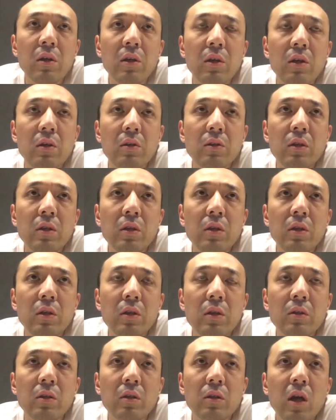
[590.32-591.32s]

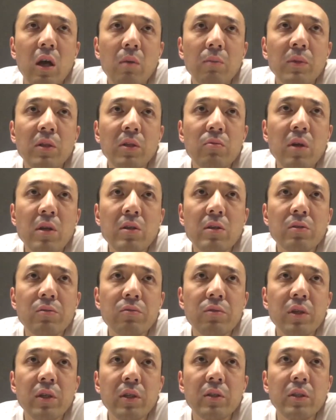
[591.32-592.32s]
the company
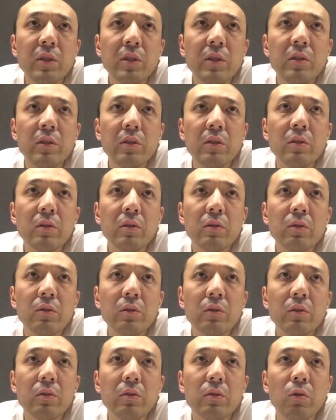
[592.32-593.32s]
registered in
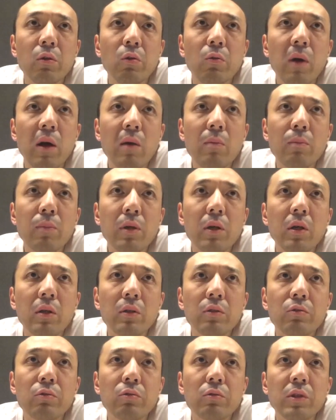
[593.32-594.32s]
November
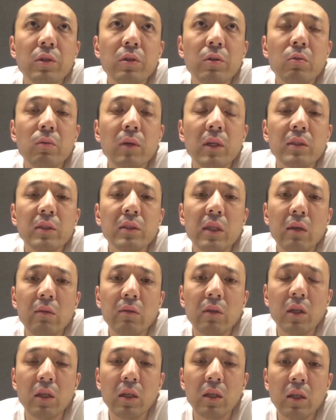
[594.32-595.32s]

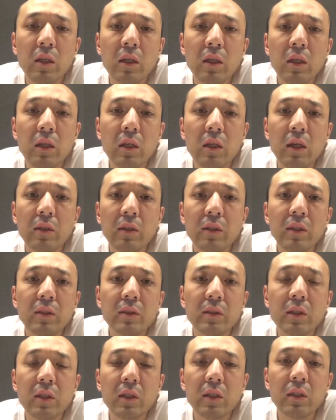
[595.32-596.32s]
2017, and
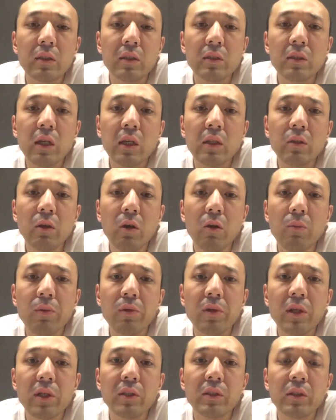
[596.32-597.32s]
it's start
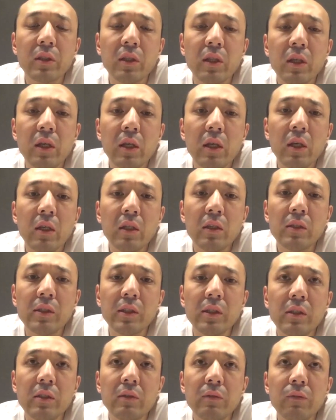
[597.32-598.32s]
operate
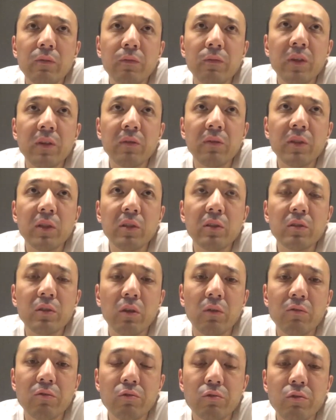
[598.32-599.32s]
in 15th
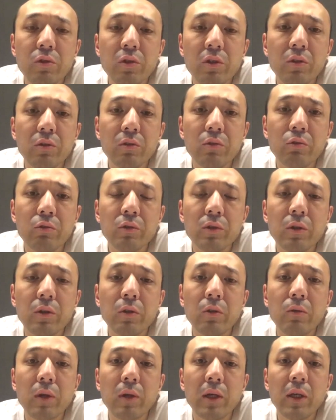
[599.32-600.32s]
of June
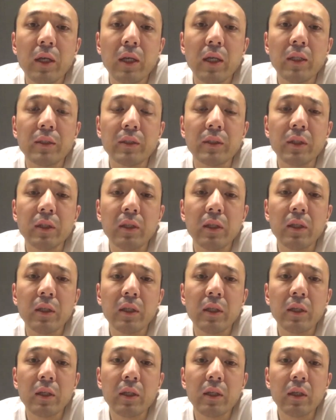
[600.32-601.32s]
2018.
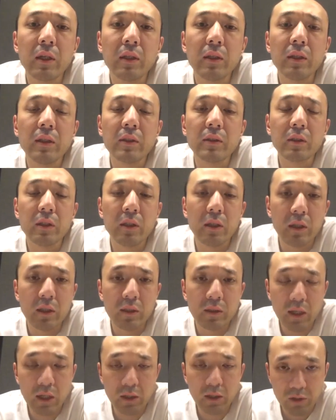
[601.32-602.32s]
and it's
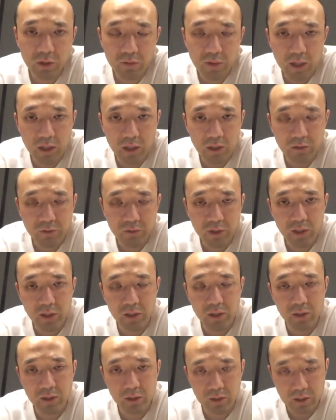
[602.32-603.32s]
actually registered
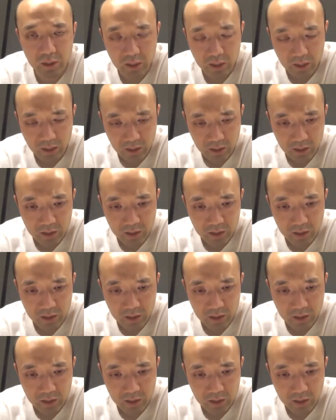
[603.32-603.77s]
in